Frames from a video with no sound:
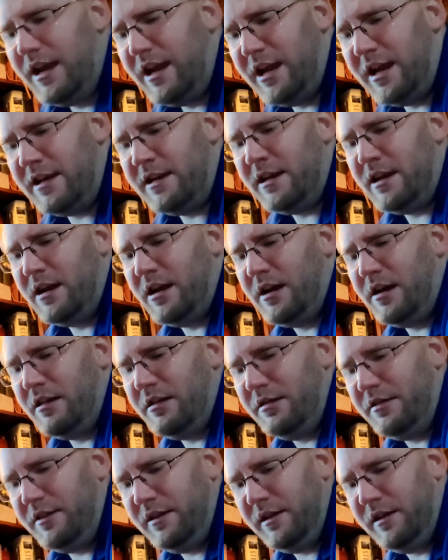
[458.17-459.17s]
in
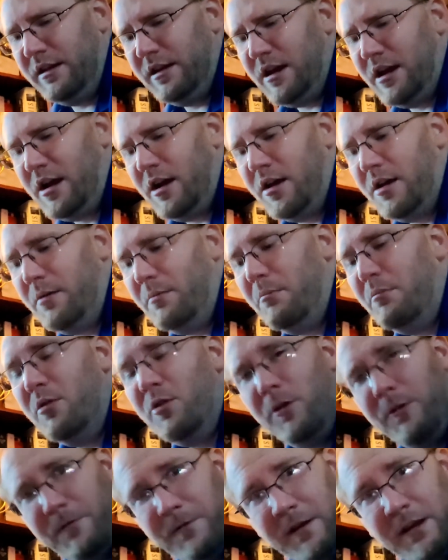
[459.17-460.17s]
the
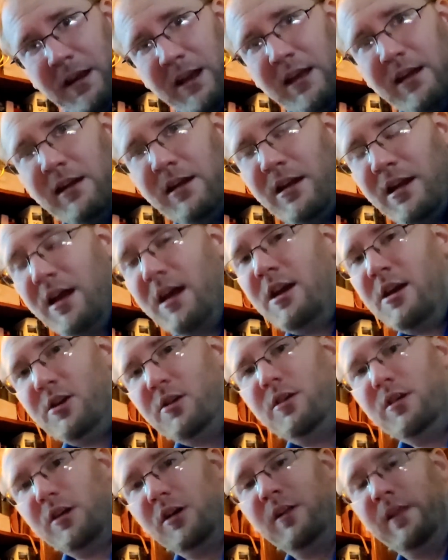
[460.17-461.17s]
movie,
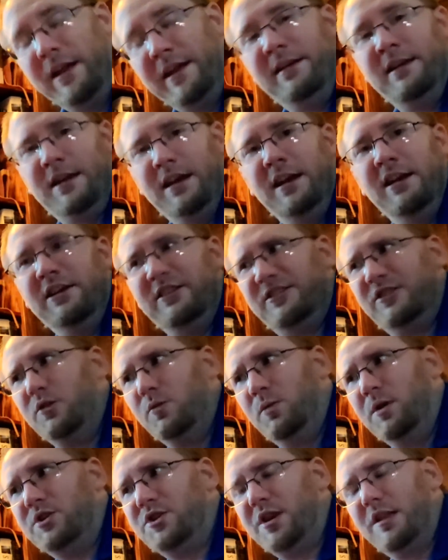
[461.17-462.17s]
Glinda is
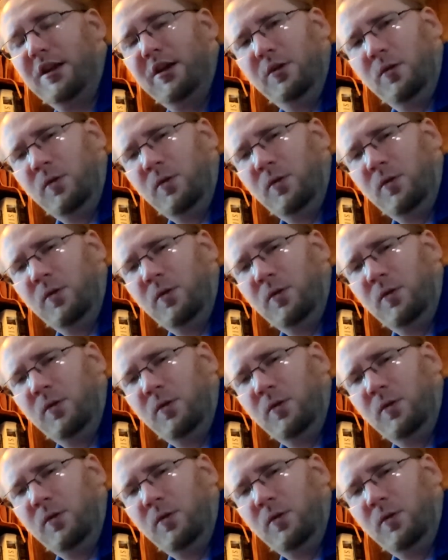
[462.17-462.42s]
the Witch of the